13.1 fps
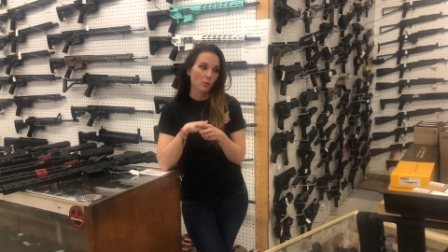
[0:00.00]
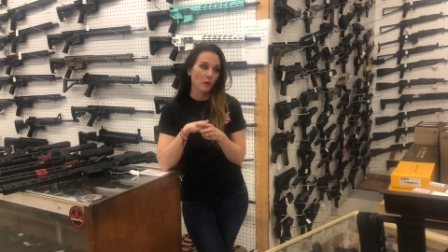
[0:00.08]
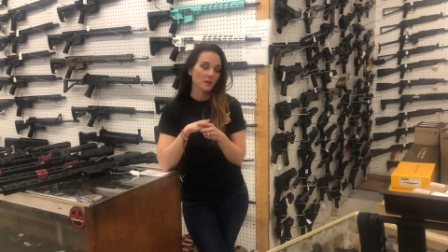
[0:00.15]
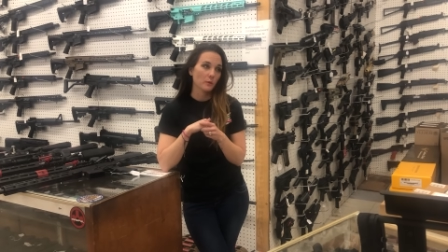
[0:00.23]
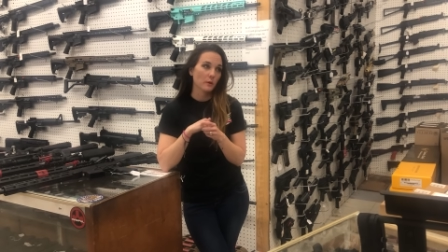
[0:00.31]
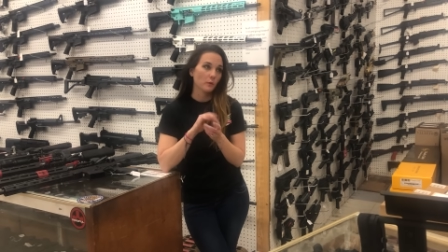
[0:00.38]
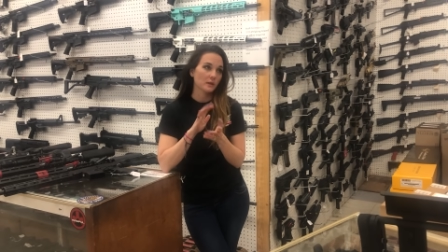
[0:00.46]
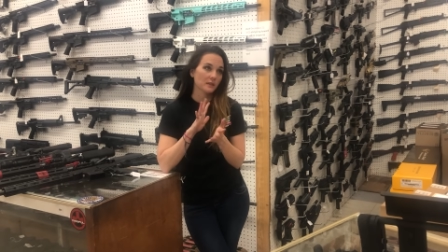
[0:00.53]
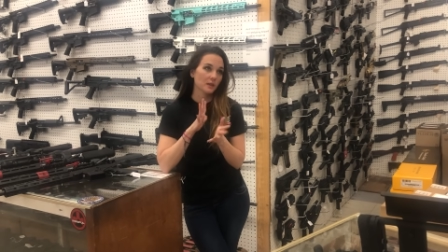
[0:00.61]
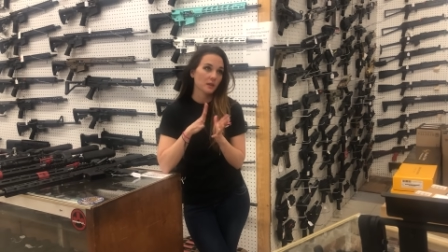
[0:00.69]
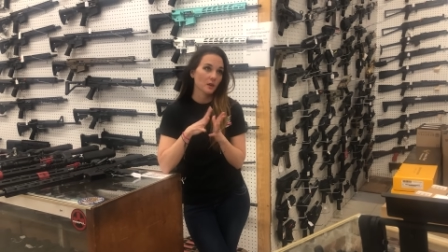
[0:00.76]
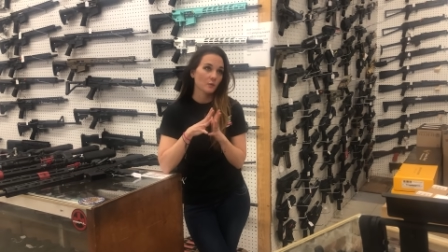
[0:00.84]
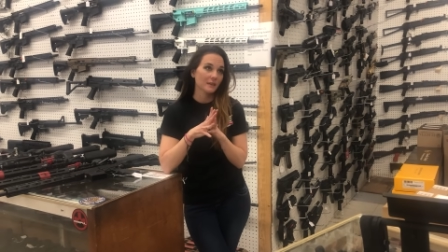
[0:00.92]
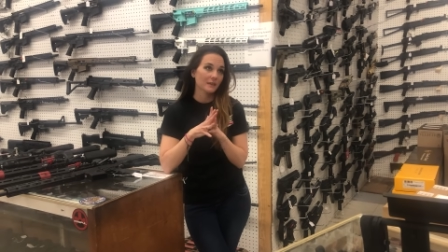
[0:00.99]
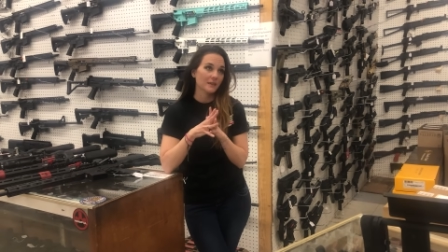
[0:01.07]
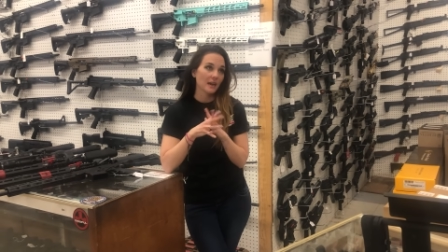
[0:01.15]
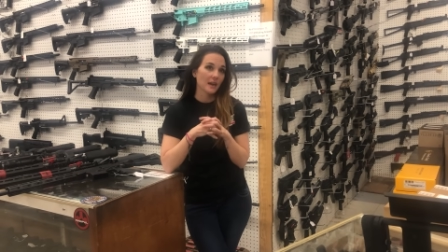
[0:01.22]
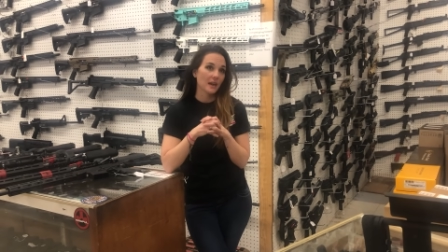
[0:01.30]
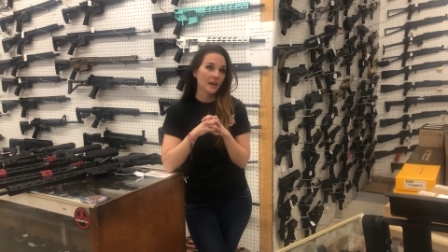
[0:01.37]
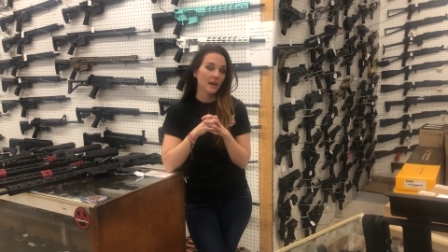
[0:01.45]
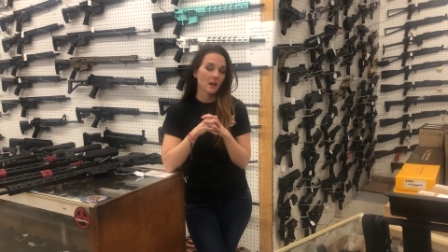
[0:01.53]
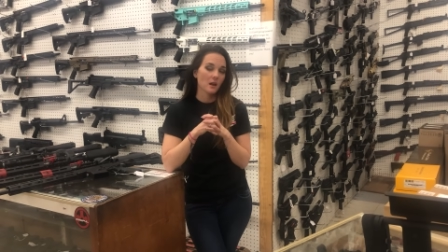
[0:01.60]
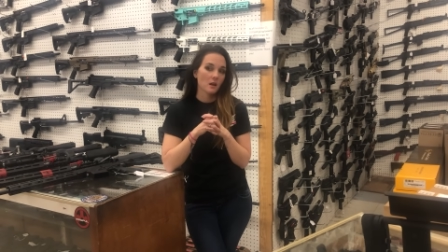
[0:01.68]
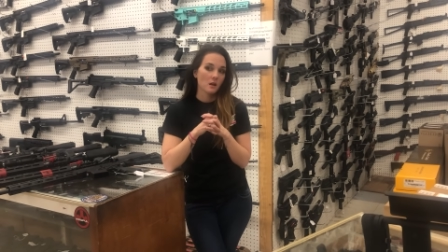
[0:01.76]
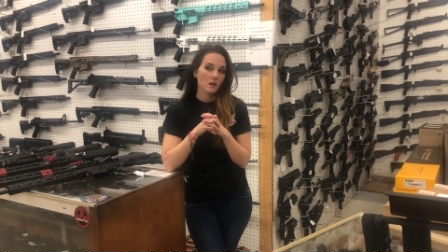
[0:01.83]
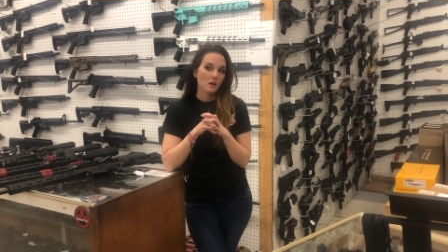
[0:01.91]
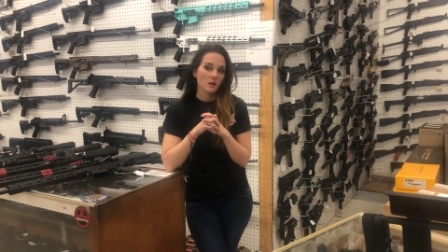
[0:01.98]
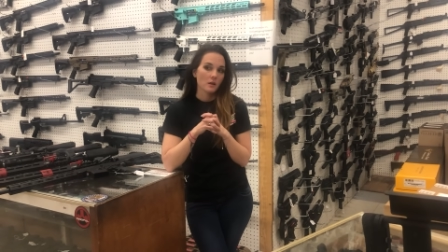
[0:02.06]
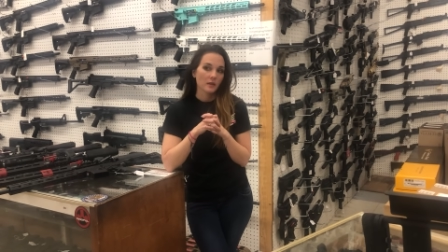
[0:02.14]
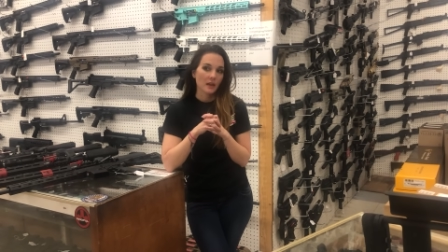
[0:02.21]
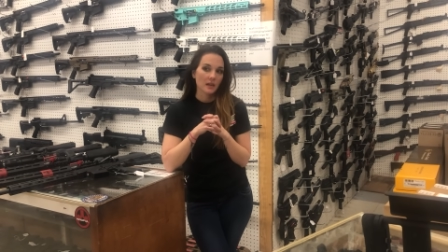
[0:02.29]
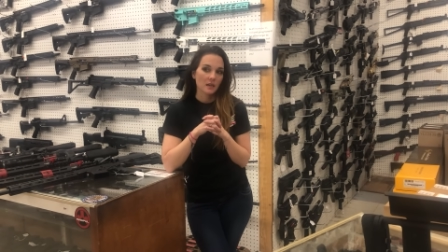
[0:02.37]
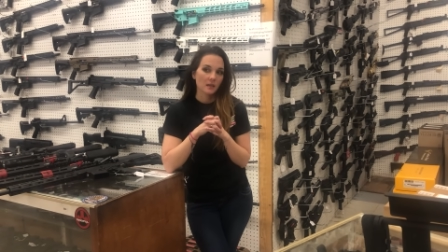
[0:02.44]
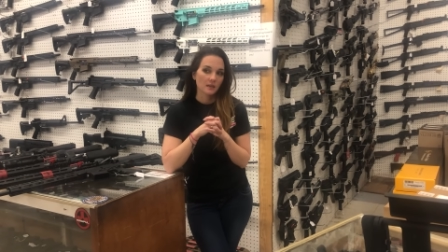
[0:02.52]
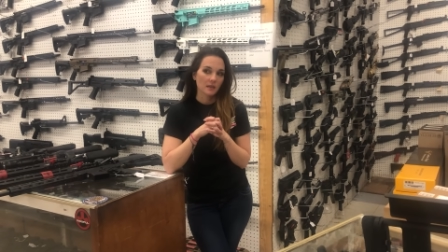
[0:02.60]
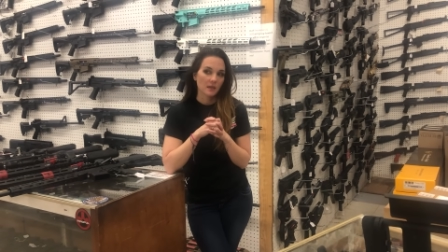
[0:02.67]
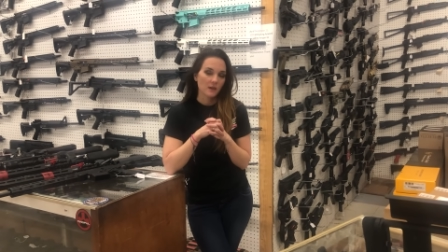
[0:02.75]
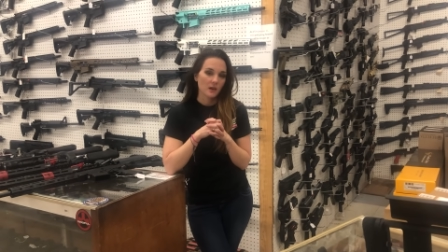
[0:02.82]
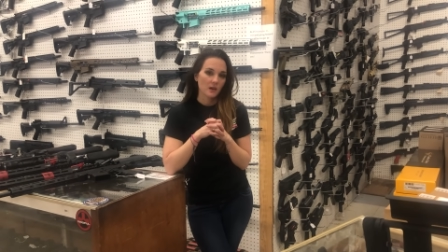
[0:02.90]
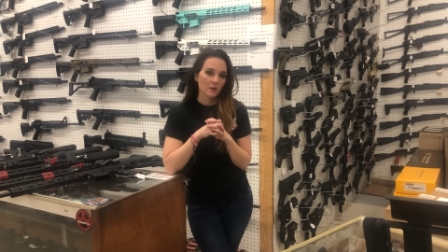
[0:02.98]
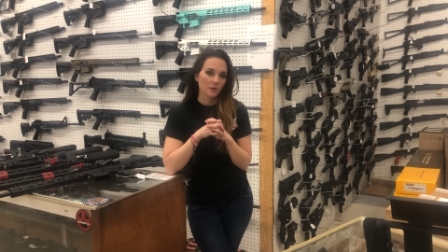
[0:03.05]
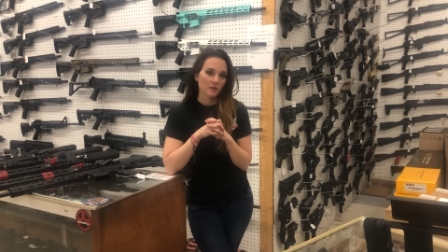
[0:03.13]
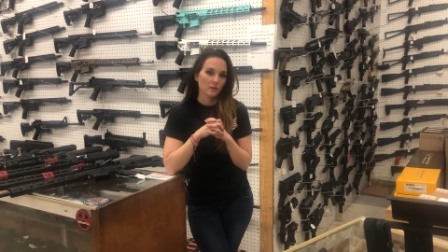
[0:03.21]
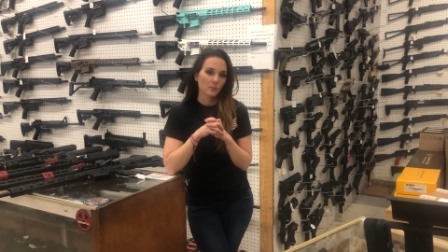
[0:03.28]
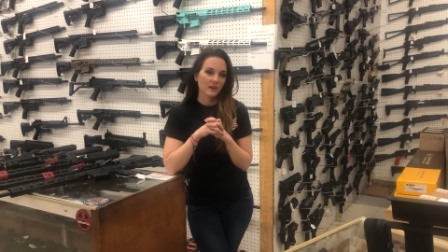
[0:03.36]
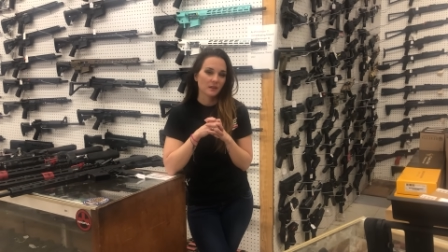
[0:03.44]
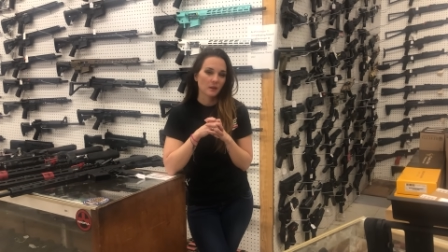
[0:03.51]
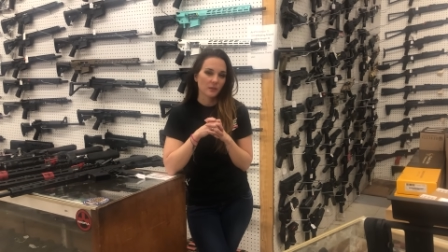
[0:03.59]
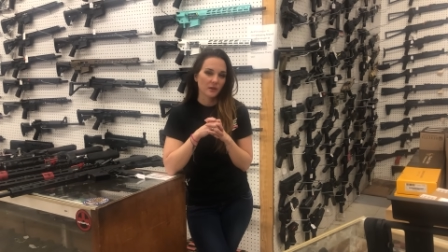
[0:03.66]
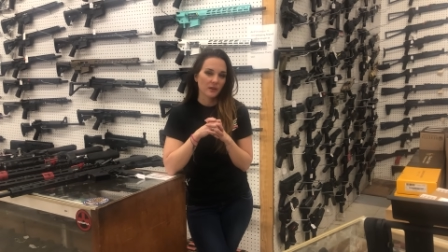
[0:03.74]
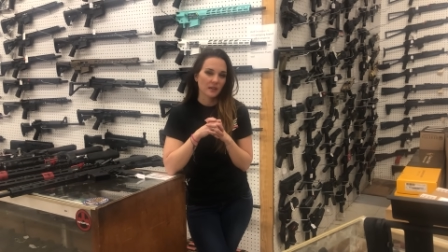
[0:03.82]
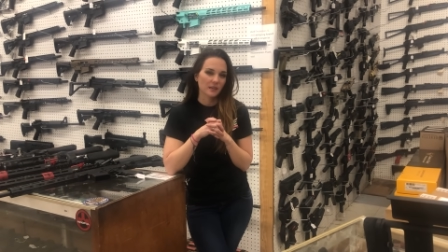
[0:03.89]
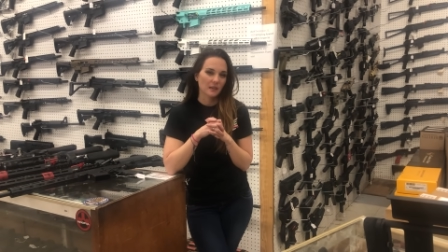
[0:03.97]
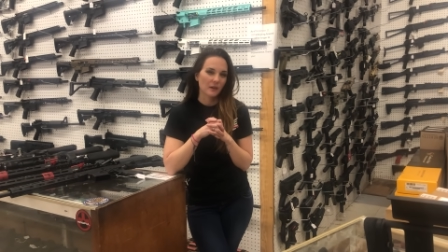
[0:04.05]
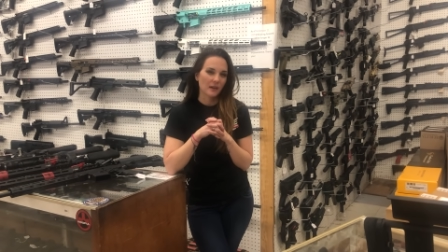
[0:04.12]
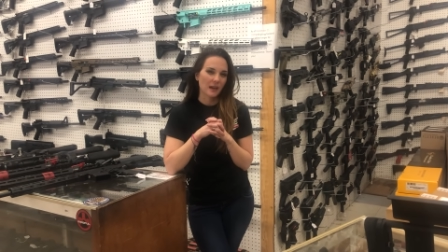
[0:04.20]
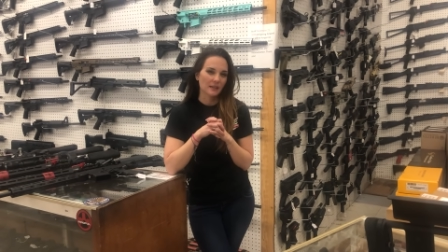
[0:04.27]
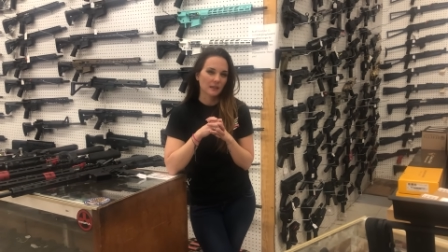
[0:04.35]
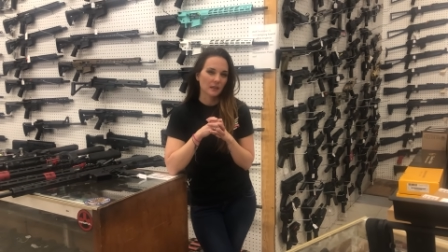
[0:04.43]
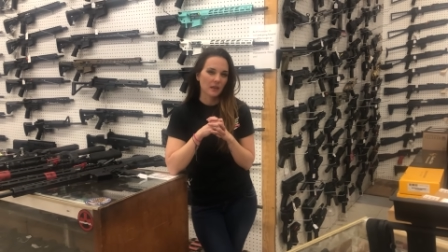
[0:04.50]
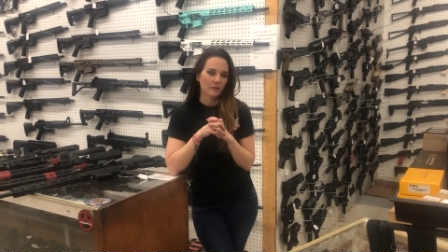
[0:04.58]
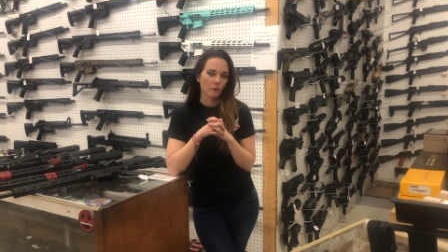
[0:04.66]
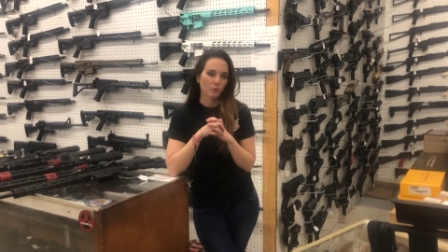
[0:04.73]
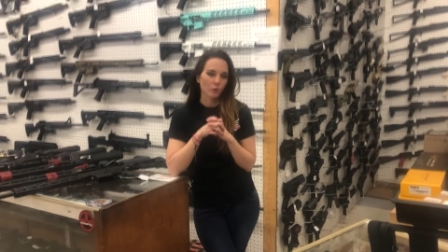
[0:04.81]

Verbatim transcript: What do we want to know today? Thanksgiving. Crystal picked something Thanksgiving. I said thankful